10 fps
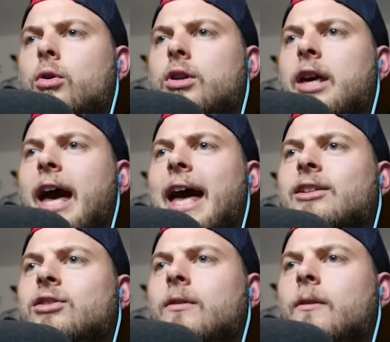
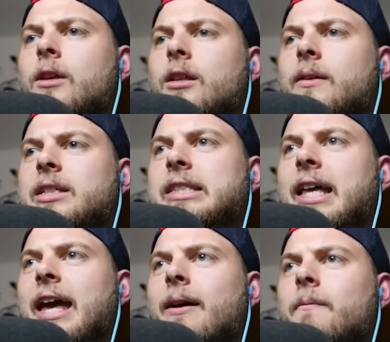Yes, this is
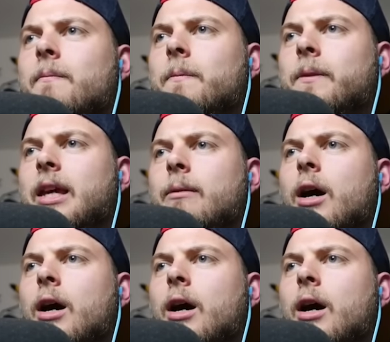it. Keep